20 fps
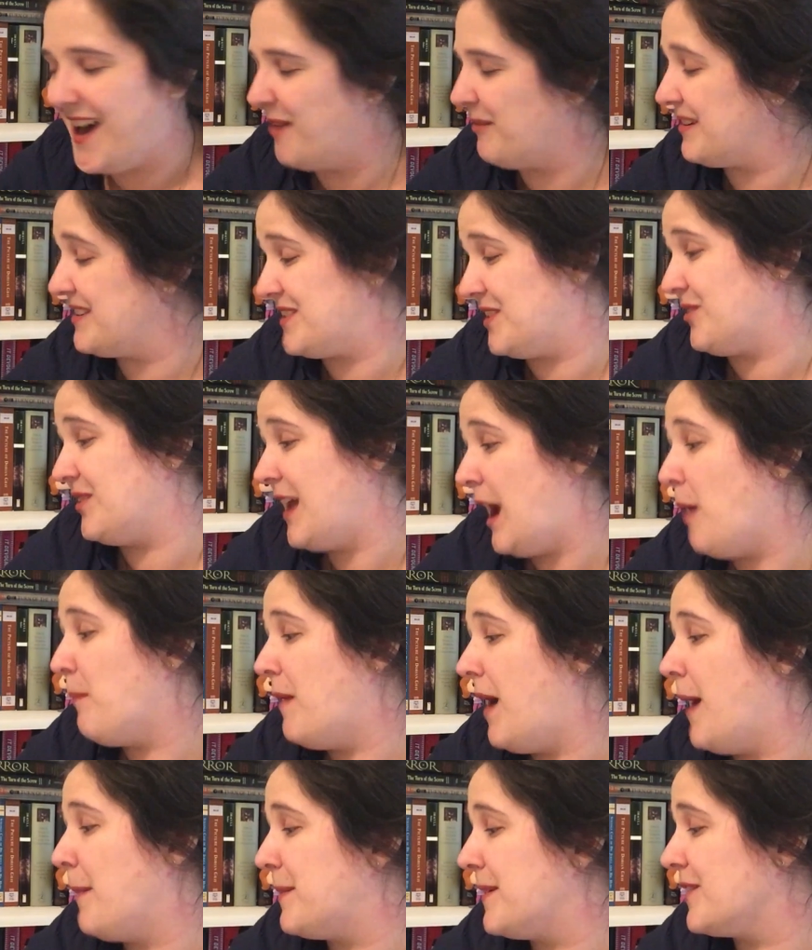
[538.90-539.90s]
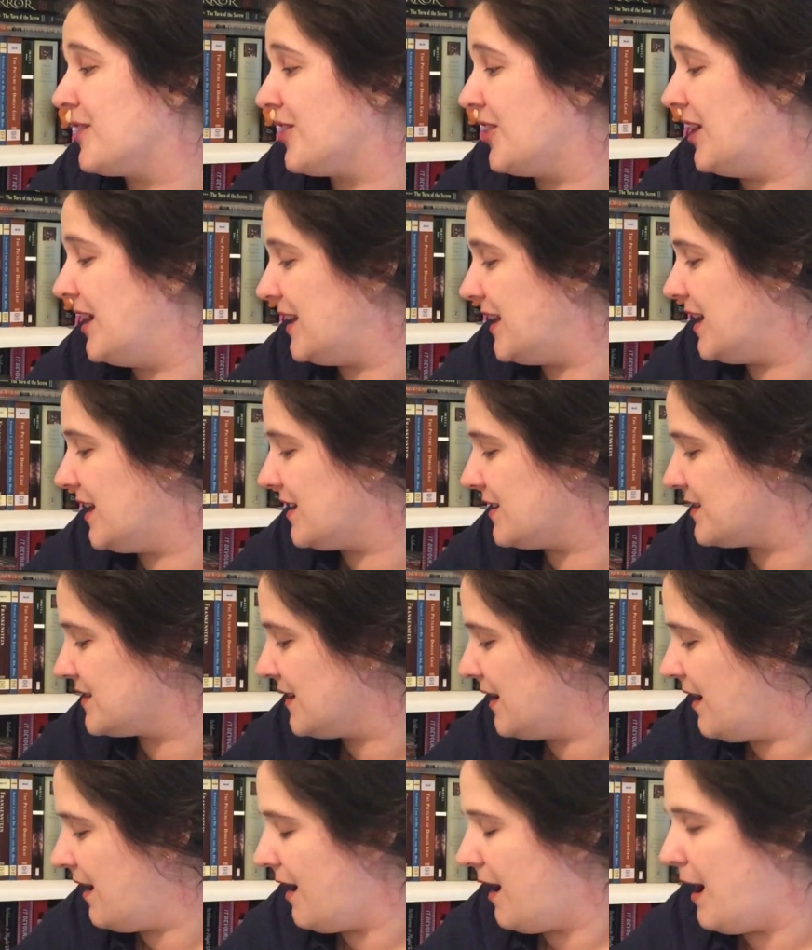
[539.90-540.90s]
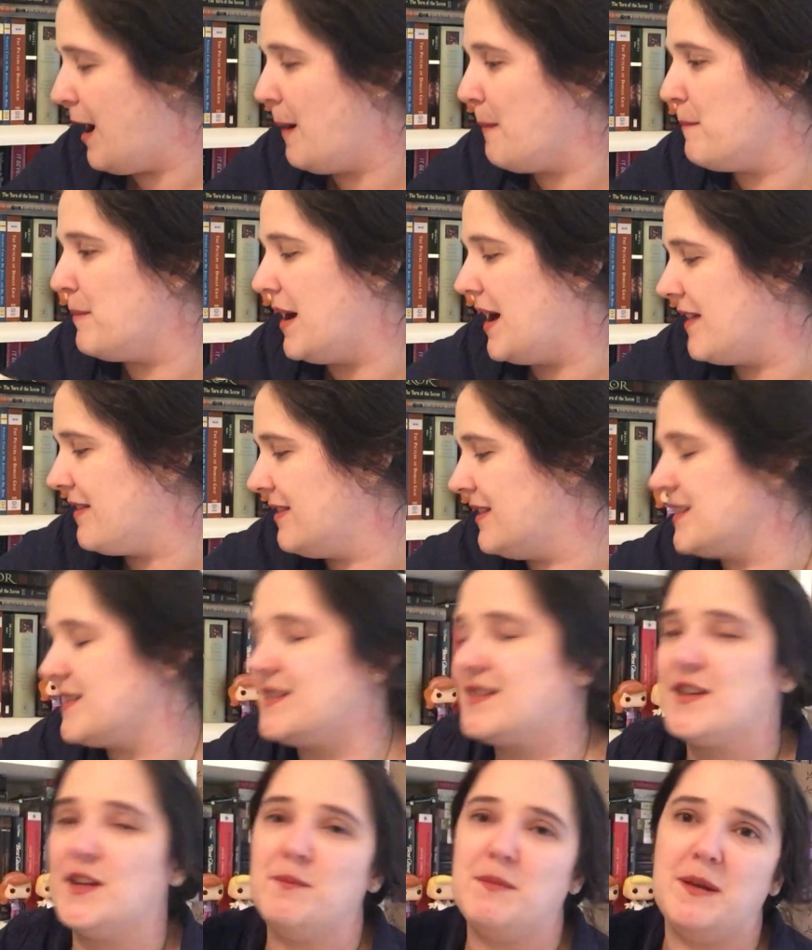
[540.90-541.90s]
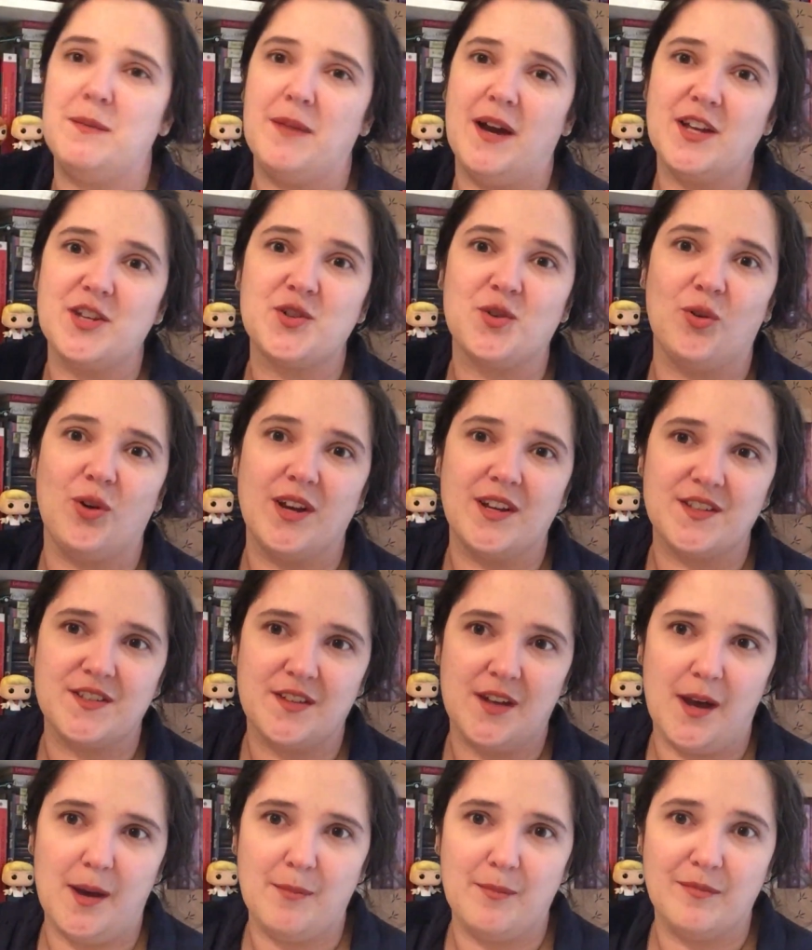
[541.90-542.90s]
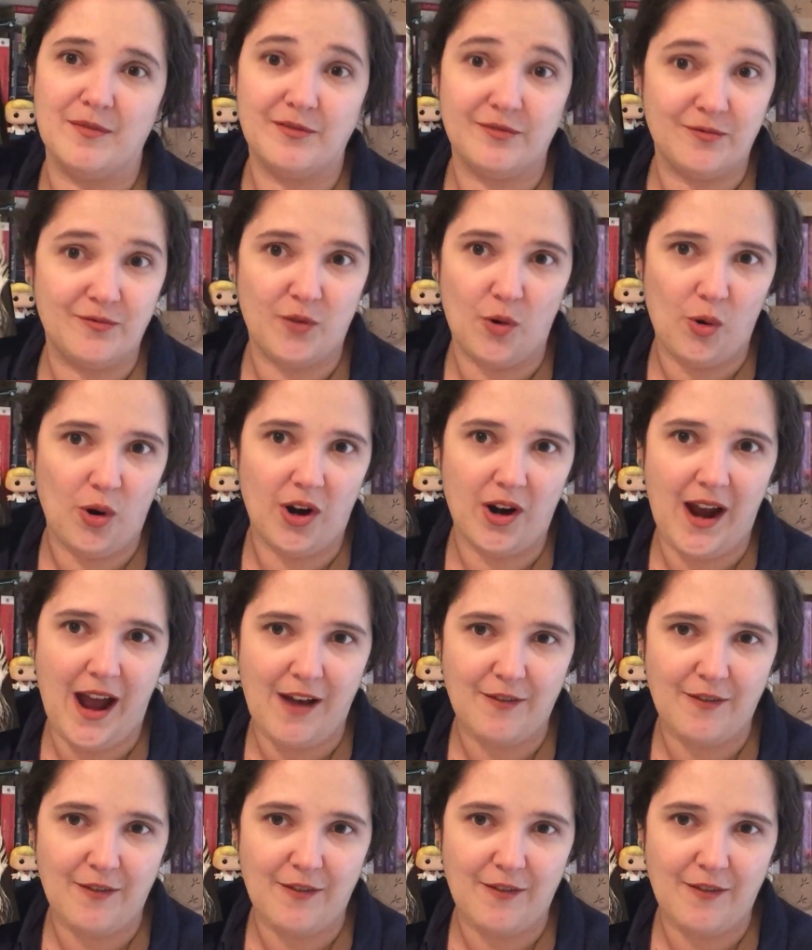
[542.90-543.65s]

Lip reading: considering how popular it is. But this is going to be my choice for